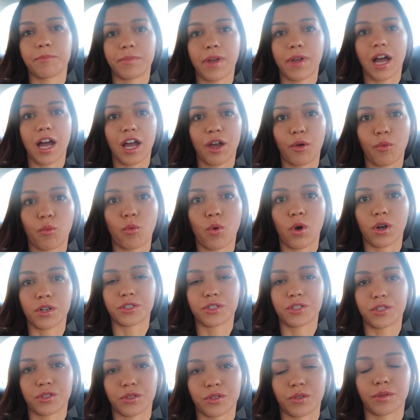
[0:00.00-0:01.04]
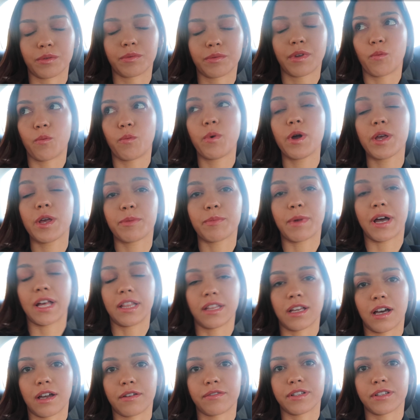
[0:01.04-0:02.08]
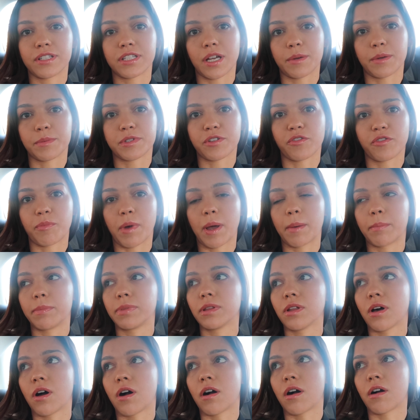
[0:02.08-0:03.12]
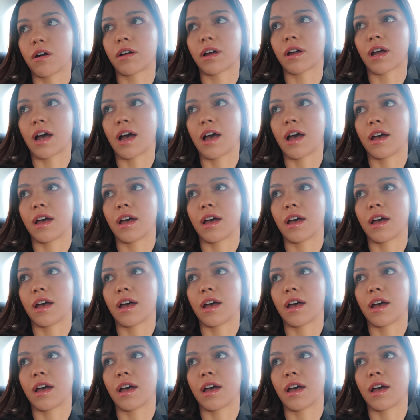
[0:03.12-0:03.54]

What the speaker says: I want to do with my life in terms of my blog.